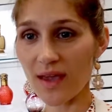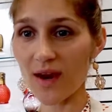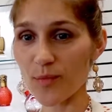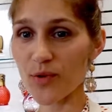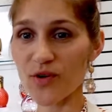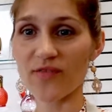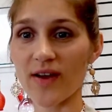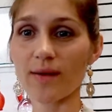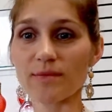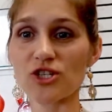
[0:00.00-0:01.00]
air
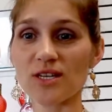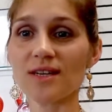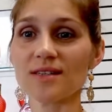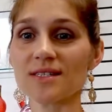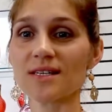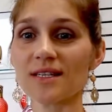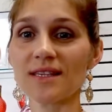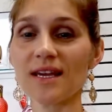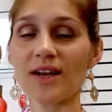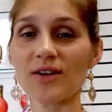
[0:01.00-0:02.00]
purifying machines to clean
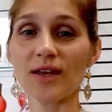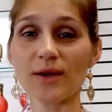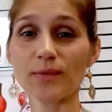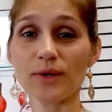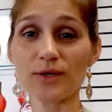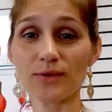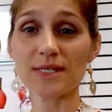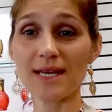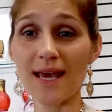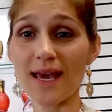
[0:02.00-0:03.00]
the air like we do
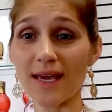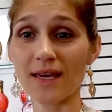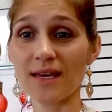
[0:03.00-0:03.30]
today.